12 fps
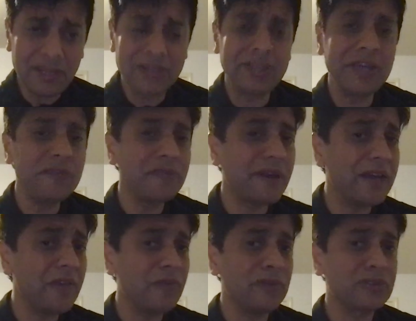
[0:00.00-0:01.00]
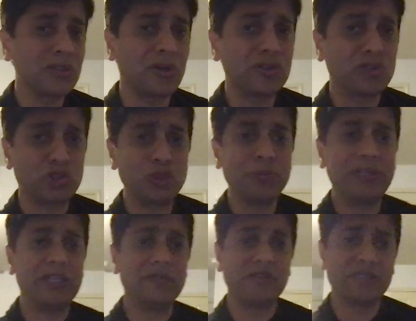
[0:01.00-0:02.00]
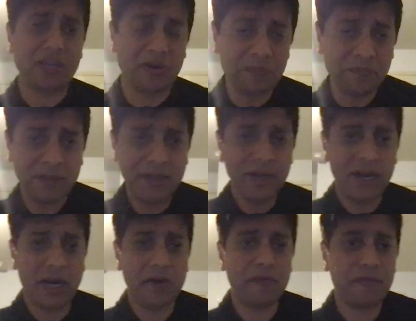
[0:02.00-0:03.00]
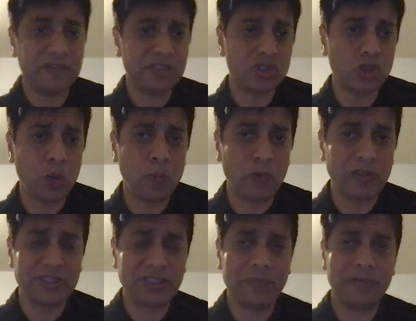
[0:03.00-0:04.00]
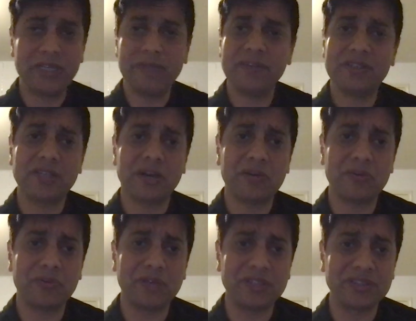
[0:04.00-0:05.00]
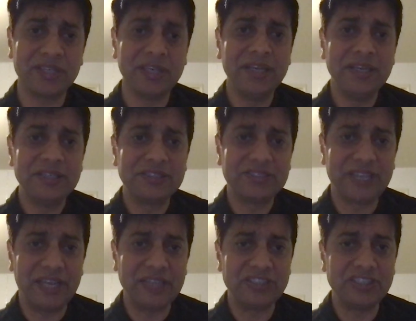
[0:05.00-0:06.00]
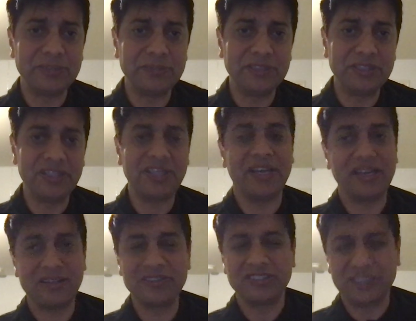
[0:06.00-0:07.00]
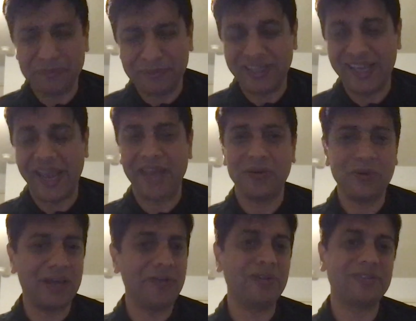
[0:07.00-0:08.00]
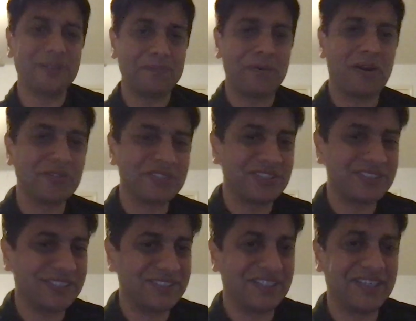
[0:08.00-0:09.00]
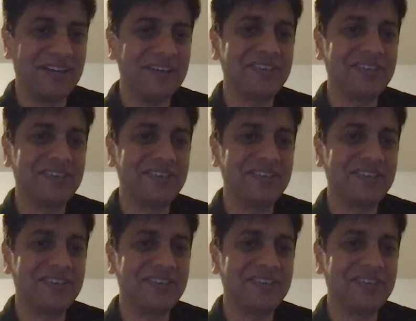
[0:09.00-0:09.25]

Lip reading: Day five, we saw two medieval towns. Our first stop was in a medieval town known as Gimignano. I know the pronunciation is a little